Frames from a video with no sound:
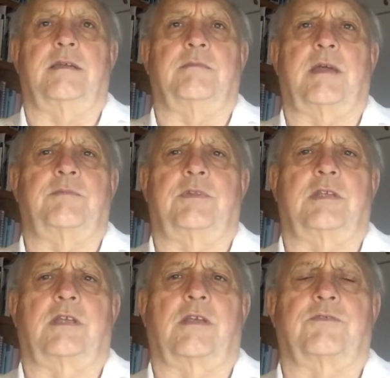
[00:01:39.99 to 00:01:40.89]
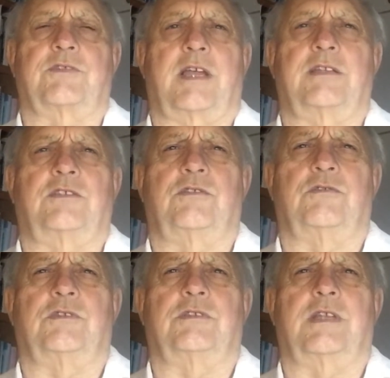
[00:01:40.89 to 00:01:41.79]
I'm thinking of science
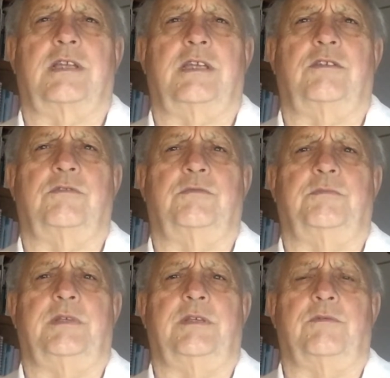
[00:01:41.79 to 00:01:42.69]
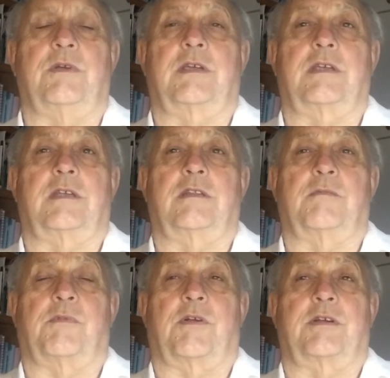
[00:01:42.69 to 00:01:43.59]
students that need to be working in
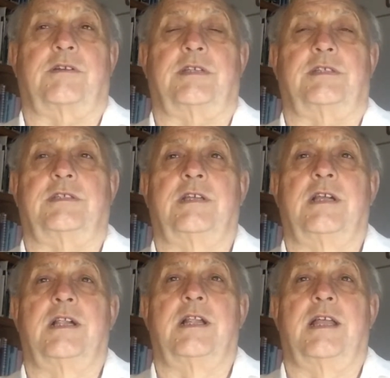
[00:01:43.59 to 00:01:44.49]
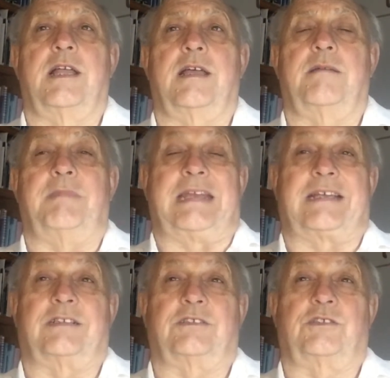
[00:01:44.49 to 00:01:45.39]
laboratories,
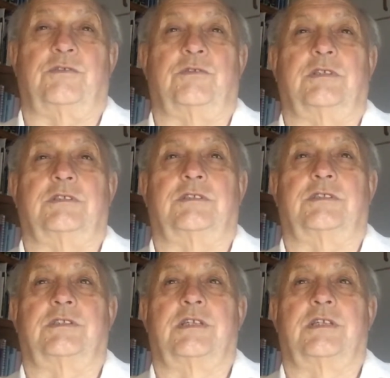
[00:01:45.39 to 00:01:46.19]
medical students,